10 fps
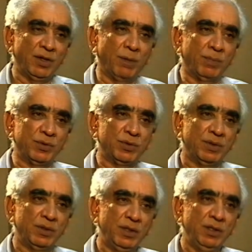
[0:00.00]
an
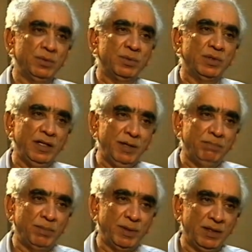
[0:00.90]
opportunity to really
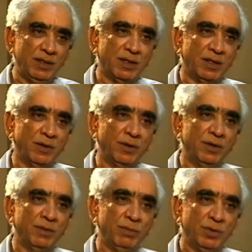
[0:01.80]
build
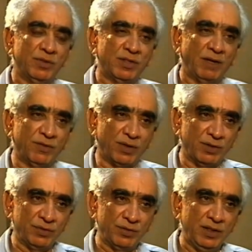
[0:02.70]
on a more
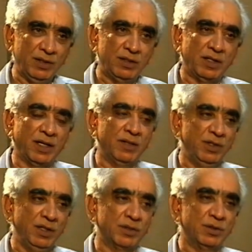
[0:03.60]
self-confident and
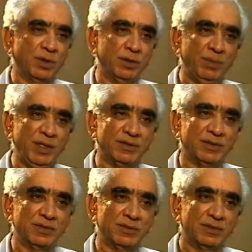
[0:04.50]
reassured
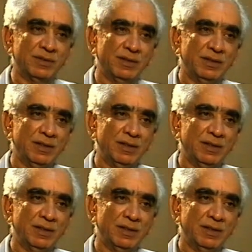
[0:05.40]
basis.